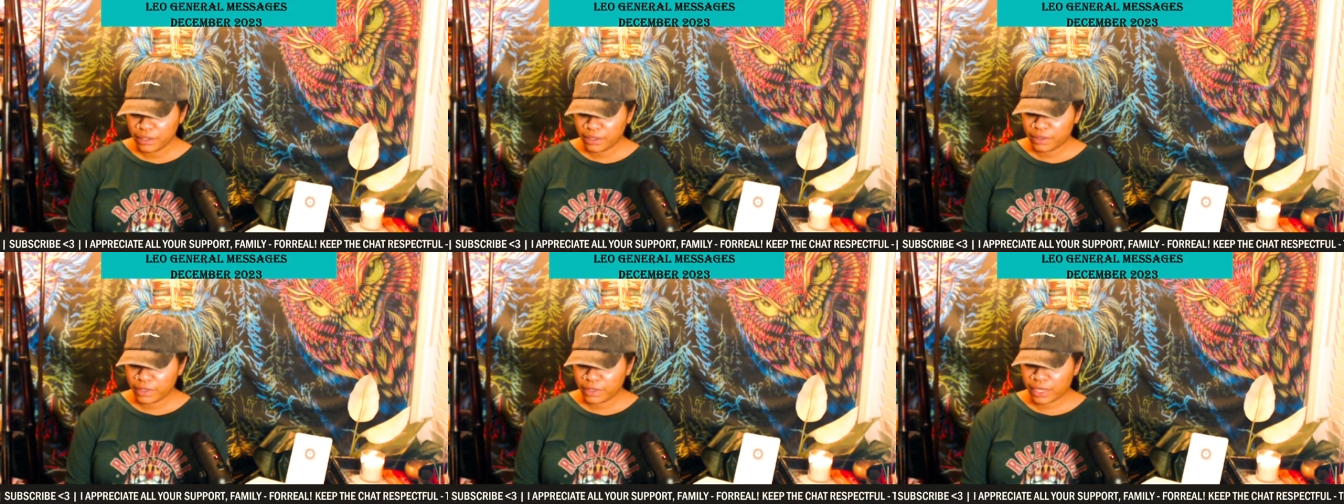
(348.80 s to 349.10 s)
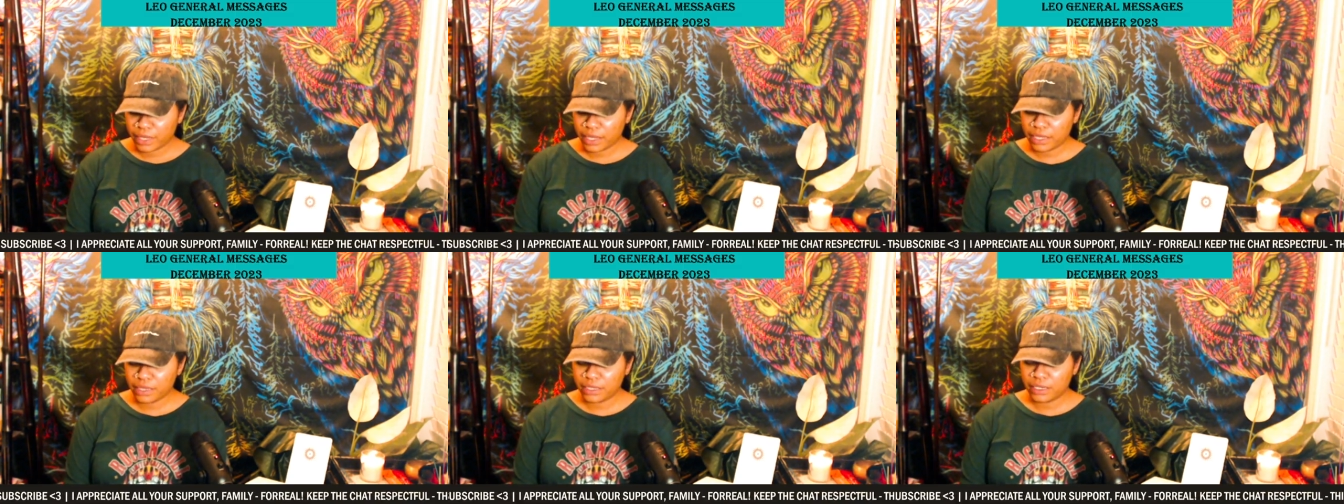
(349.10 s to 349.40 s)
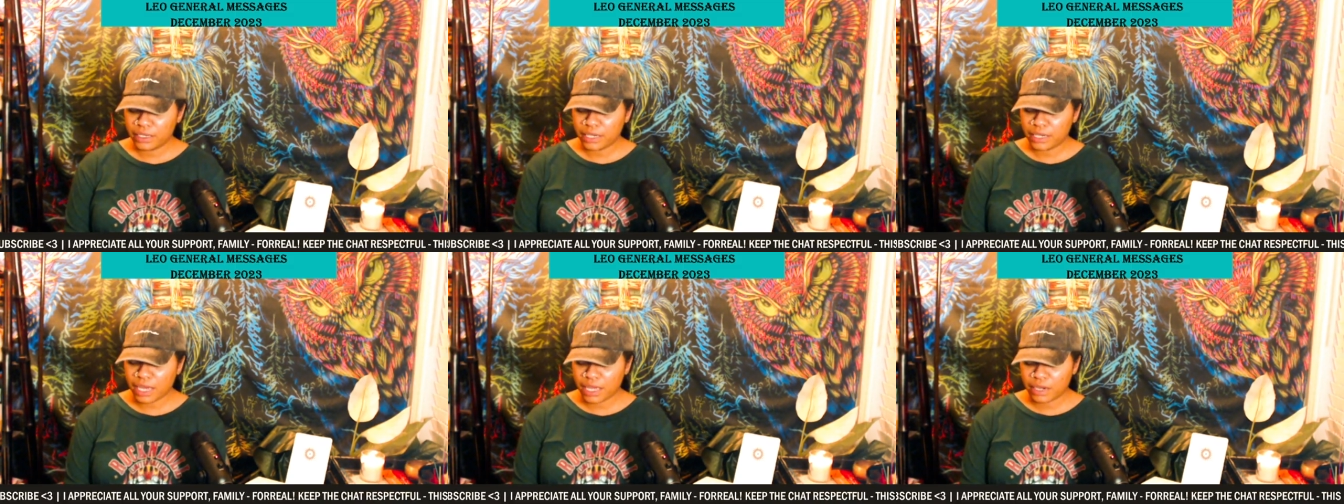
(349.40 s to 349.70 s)
Okay, the
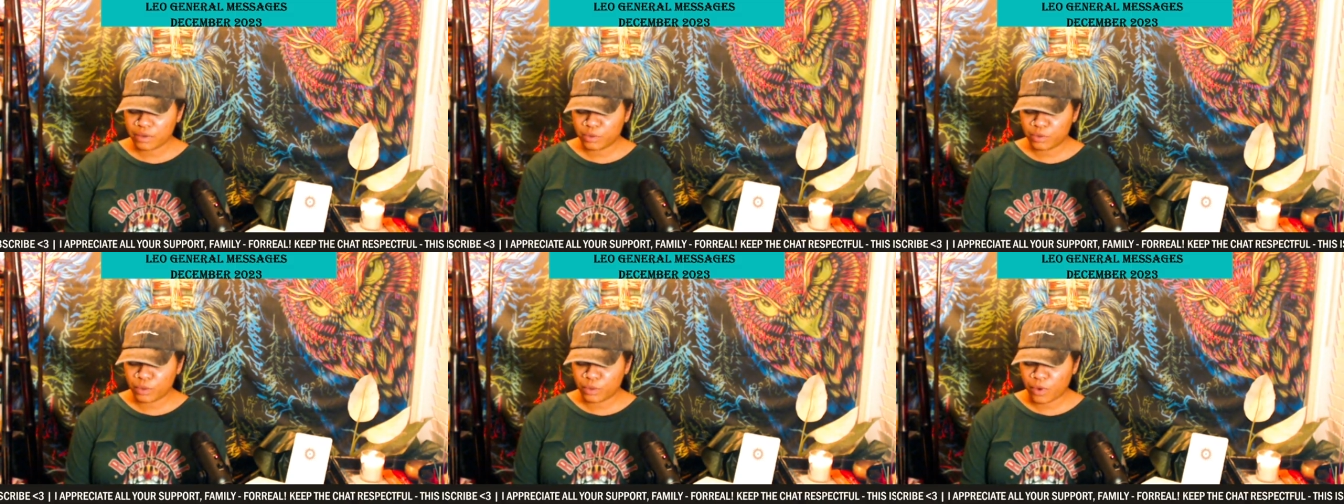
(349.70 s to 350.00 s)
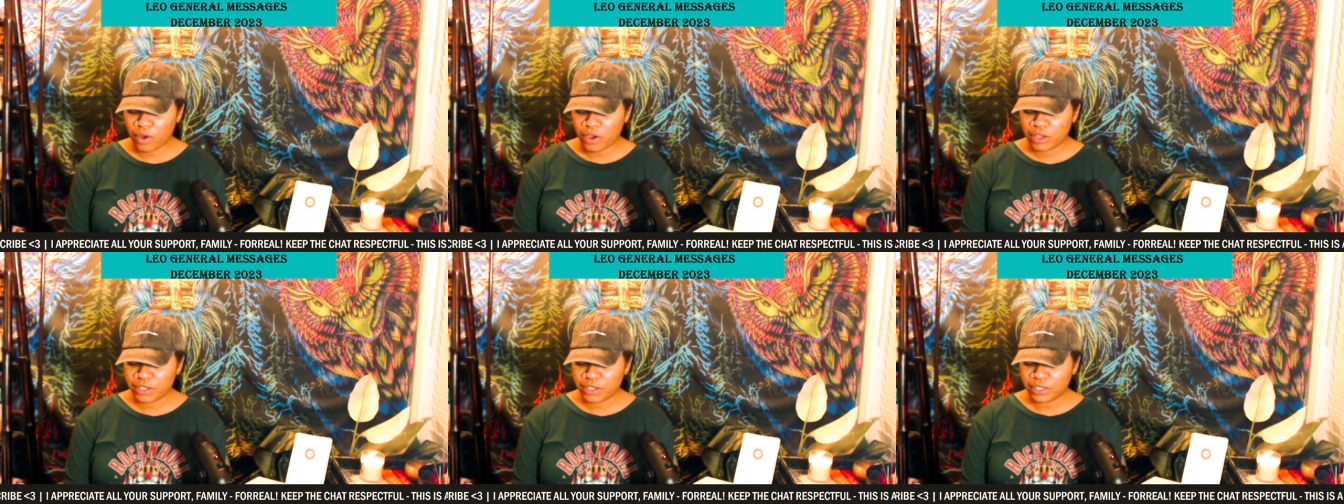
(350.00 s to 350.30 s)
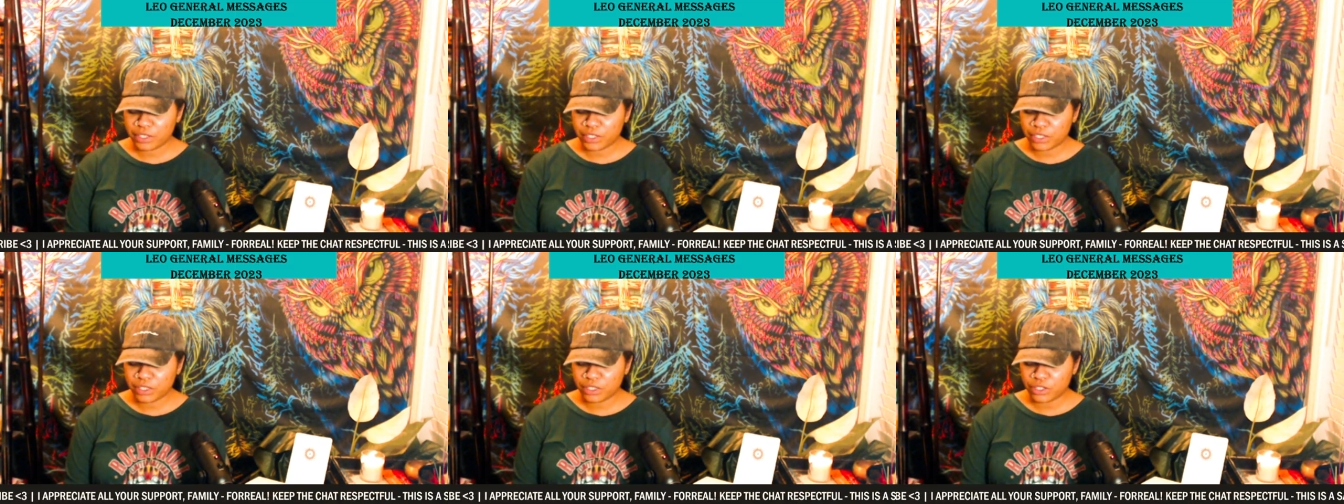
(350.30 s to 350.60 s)
Knight of
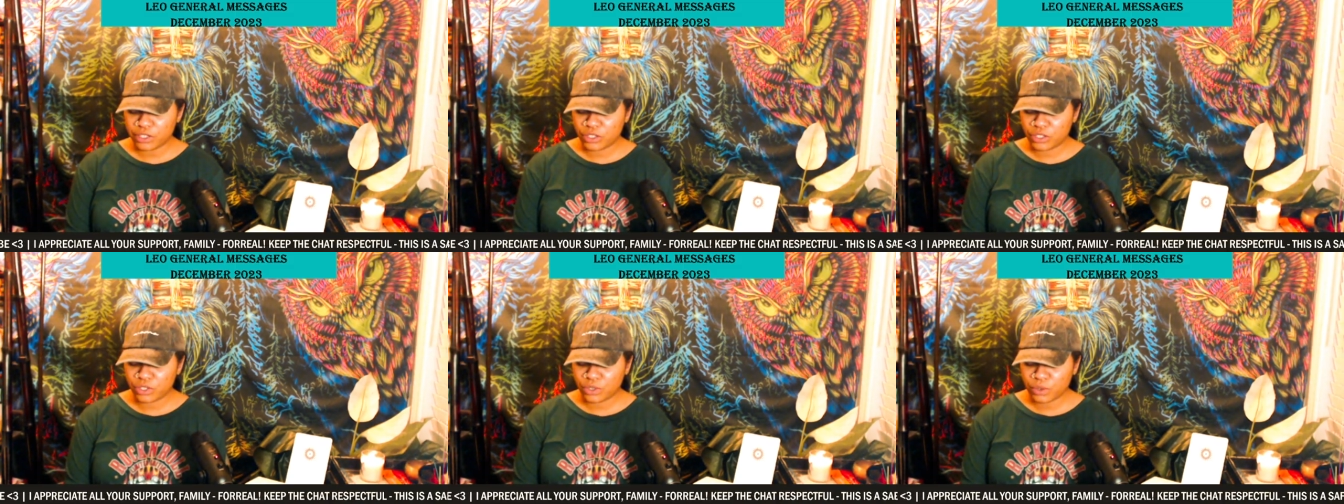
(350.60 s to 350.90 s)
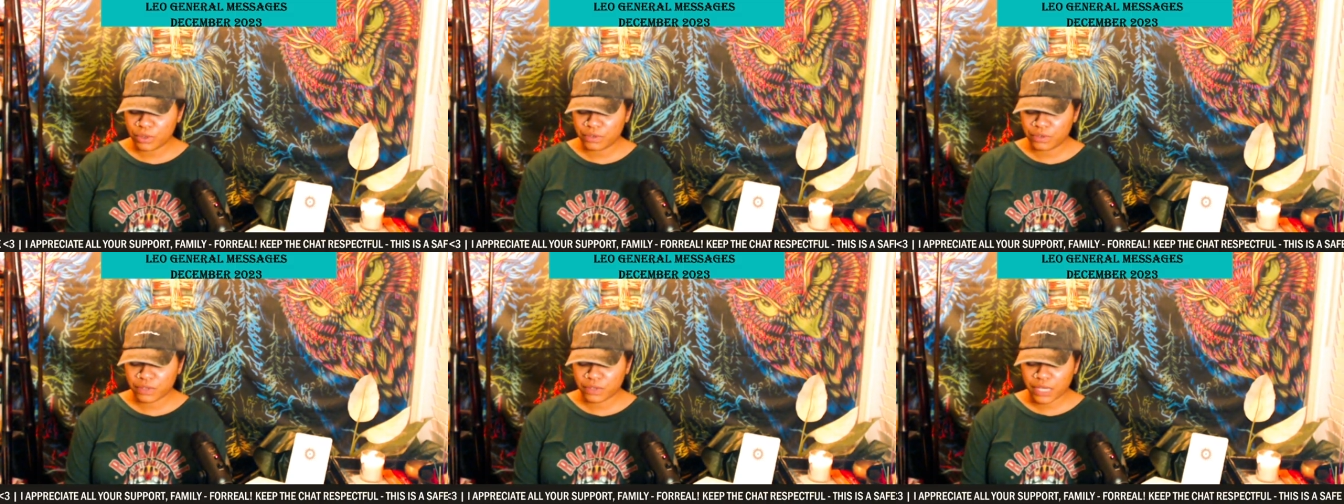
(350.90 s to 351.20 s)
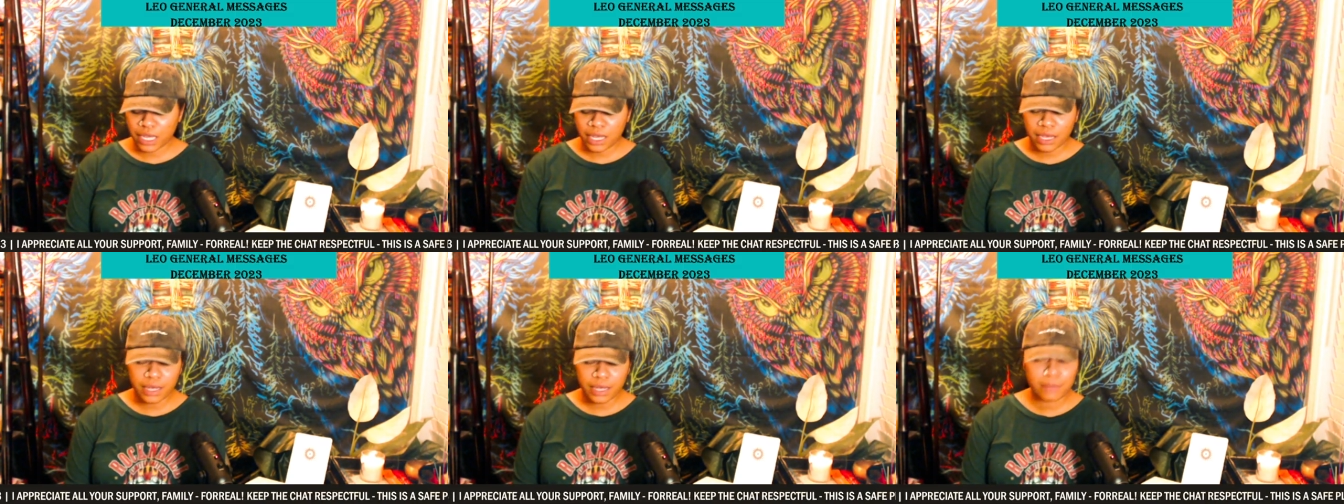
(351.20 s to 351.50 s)
Wands and the Two of
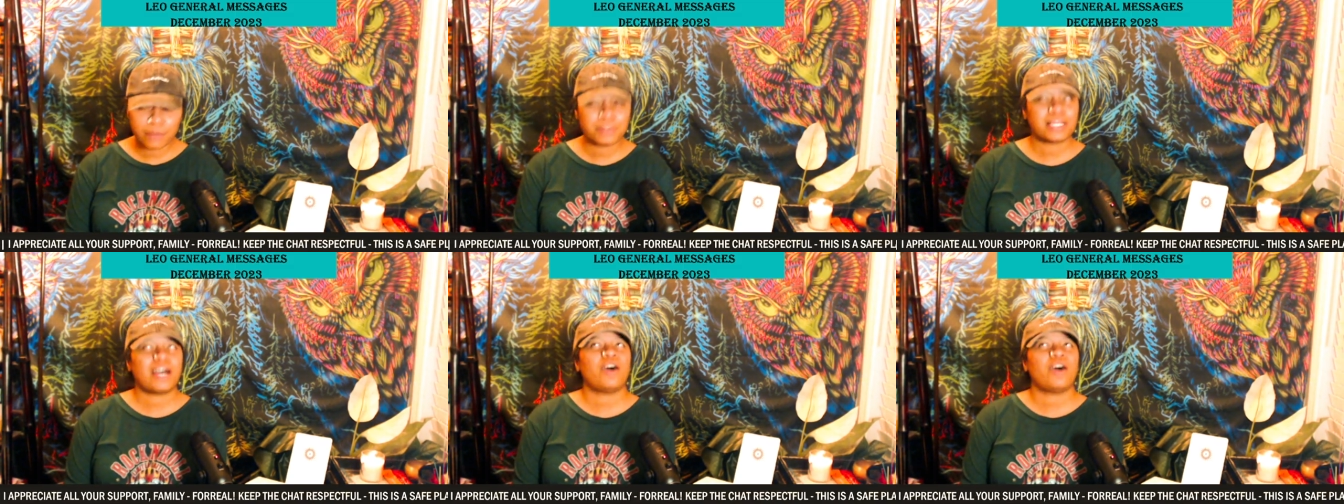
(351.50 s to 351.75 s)
Cups.